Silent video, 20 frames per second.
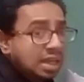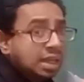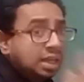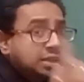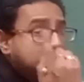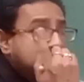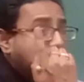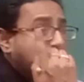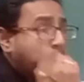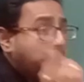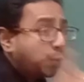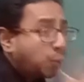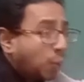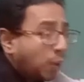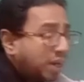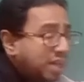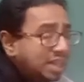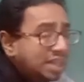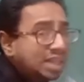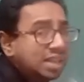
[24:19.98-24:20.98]
The
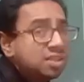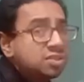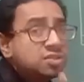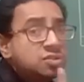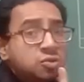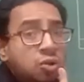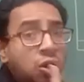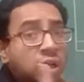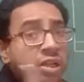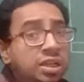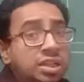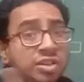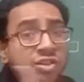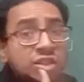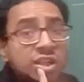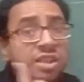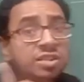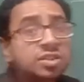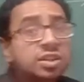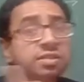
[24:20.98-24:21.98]
point is not
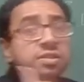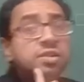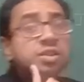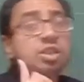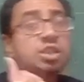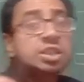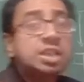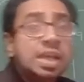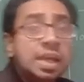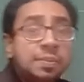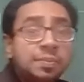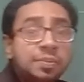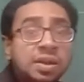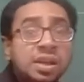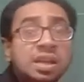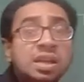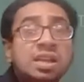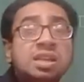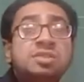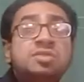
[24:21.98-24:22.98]
changing the
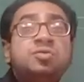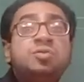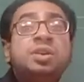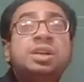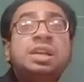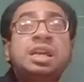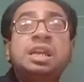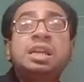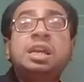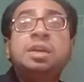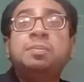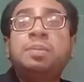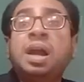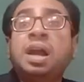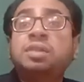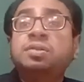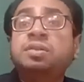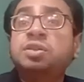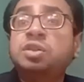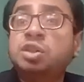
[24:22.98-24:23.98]
shape, it's retaining
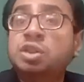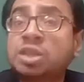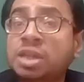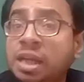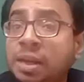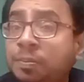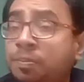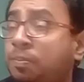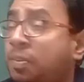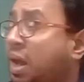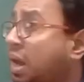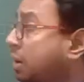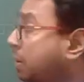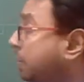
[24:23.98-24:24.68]
back the shape back.